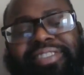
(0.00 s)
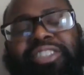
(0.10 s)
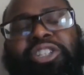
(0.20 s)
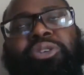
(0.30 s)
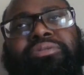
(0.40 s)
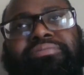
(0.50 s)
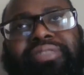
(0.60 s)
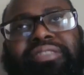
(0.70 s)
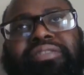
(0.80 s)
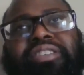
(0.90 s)
You know,
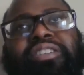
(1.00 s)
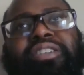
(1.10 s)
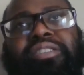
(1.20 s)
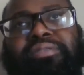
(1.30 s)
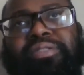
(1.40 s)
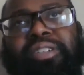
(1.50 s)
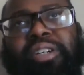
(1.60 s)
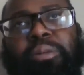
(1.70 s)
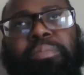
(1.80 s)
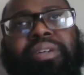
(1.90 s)
that's good.
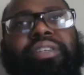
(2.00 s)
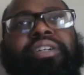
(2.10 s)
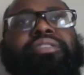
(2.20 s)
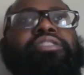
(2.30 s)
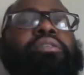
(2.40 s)
But then